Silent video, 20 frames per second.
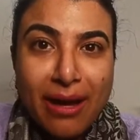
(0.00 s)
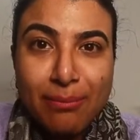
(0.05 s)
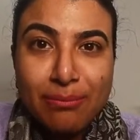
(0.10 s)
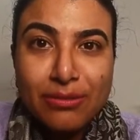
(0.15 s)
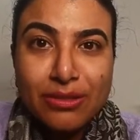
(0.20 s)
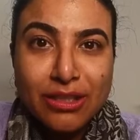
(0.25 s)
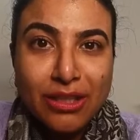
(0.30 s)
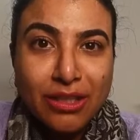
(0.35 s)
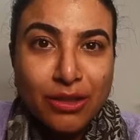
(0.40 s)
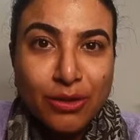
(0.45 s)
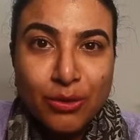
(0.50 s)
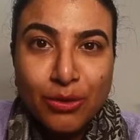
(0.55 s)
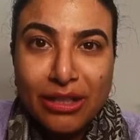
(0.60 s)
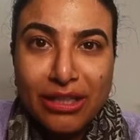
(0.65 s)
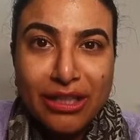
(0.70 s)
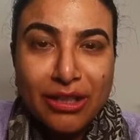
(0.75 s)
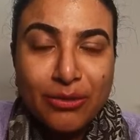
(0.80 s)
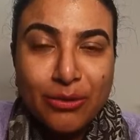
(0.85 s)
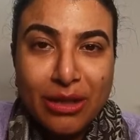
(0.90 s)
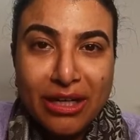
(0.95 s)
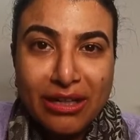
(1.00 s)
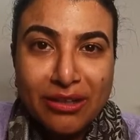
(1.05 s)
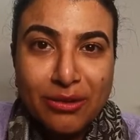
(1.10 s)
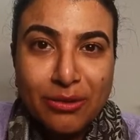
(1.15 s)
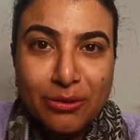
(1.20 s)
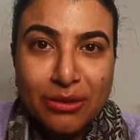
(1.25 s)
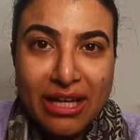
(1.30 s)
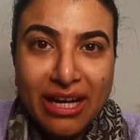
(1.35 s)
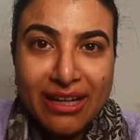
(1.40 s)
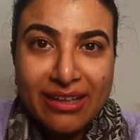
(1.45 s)
absolutely you
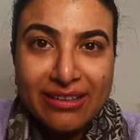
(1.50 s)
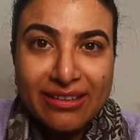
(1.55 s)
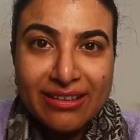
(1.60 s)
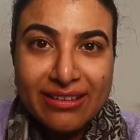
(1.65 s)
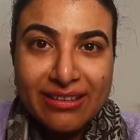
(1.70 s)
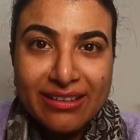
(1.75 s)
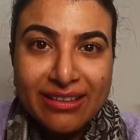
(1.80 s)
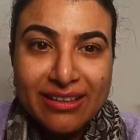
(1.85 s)
can do that.